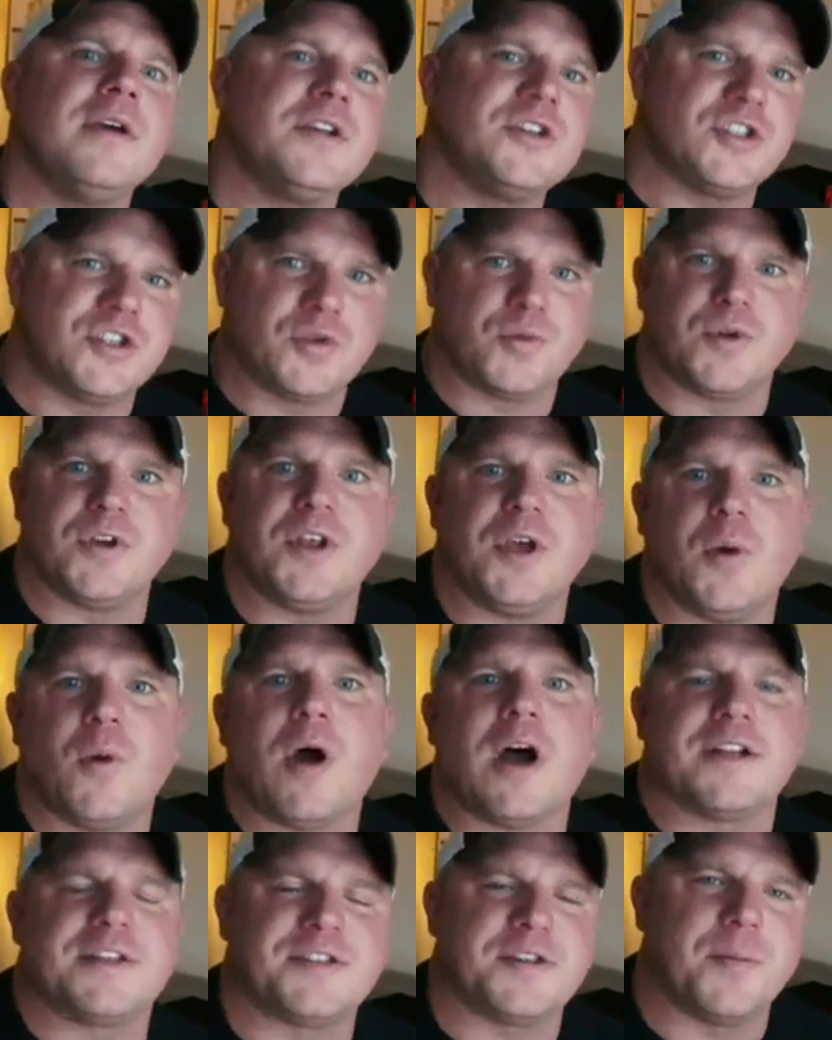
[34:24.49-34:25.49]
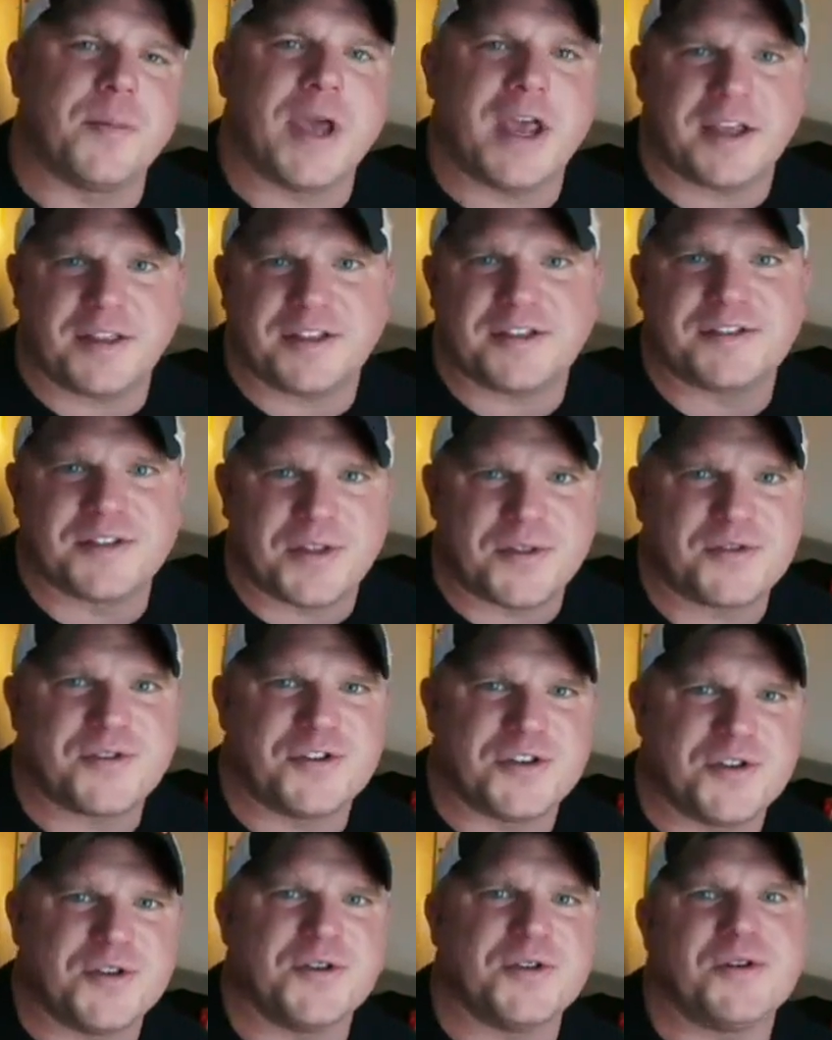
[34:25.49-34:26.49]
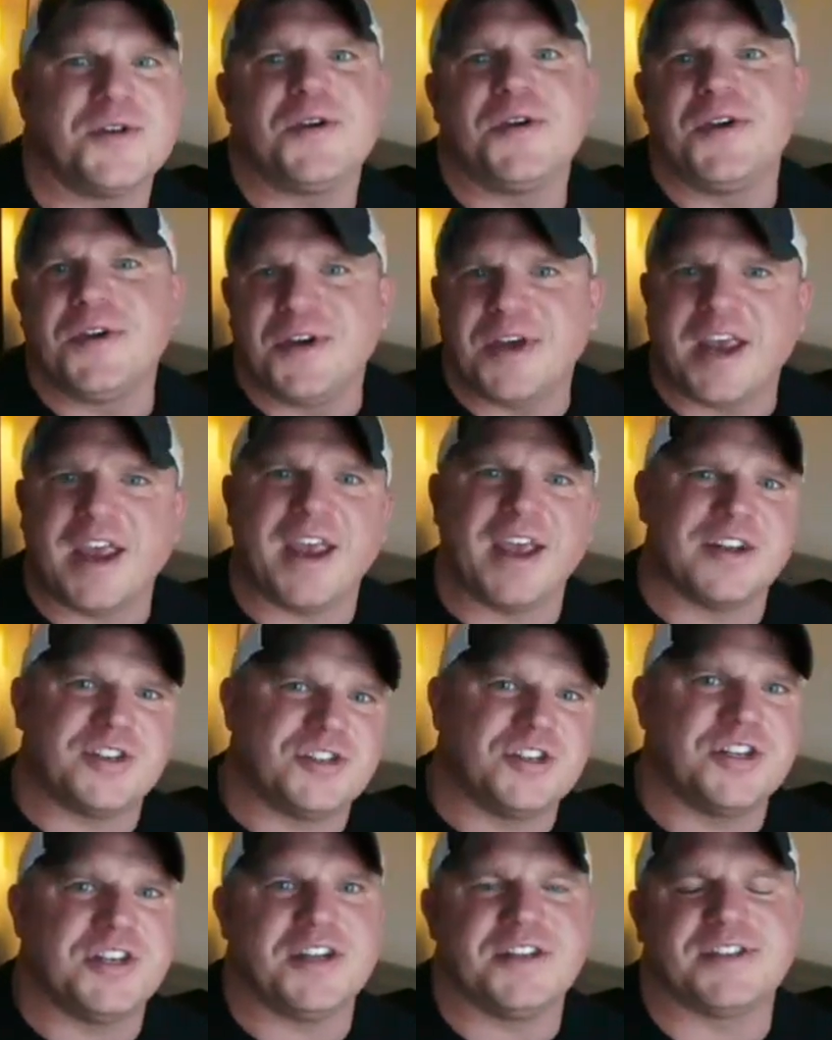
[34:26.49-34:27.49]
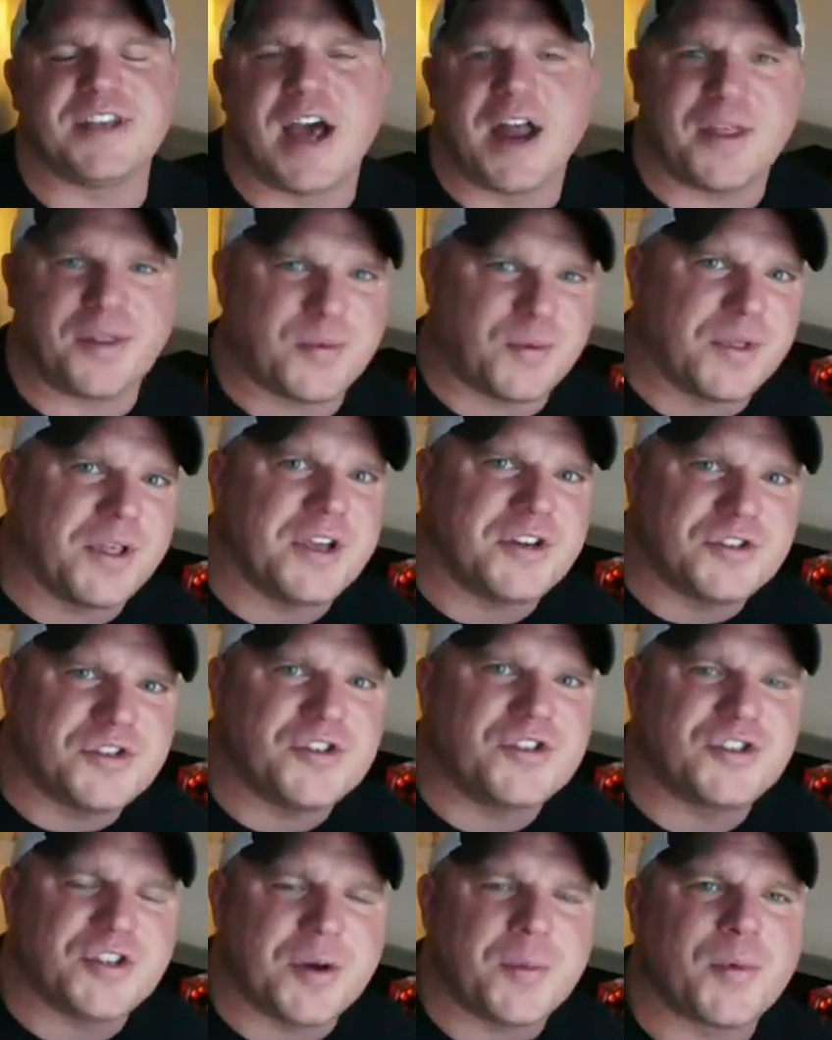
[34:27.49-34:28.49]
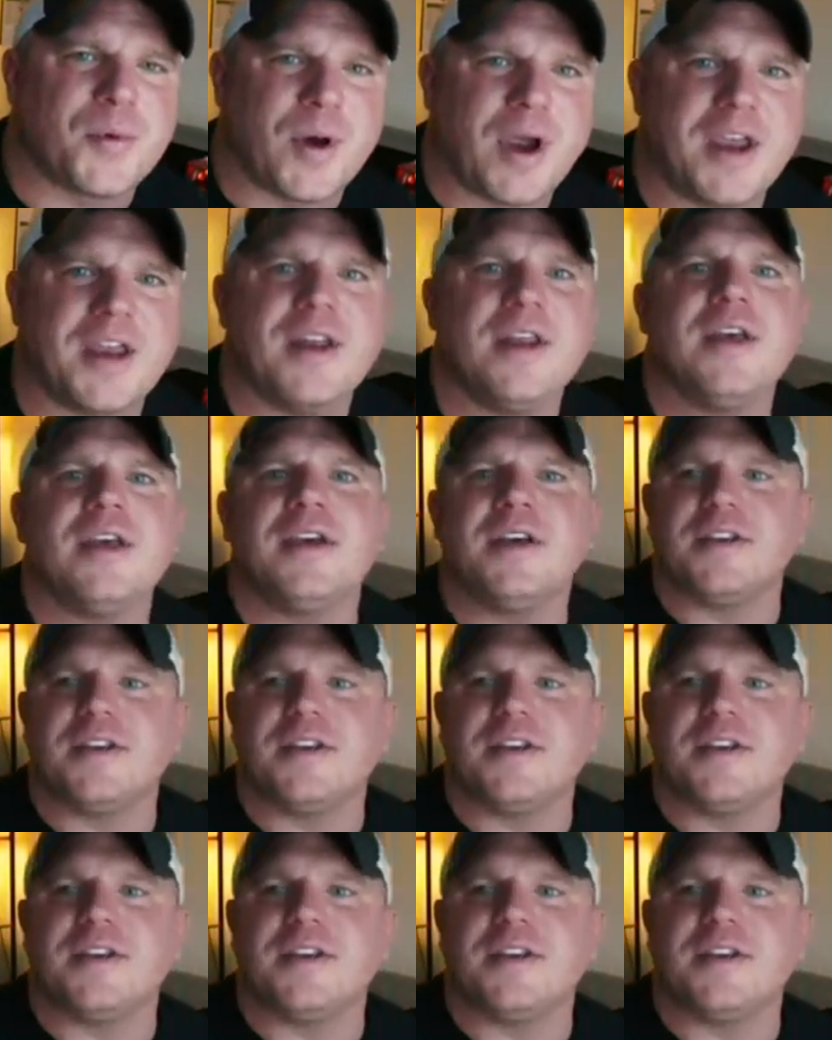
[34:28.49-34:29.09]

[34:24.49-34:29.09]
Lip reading: She really wants to bang this other dude and she needs out of the relationship, right?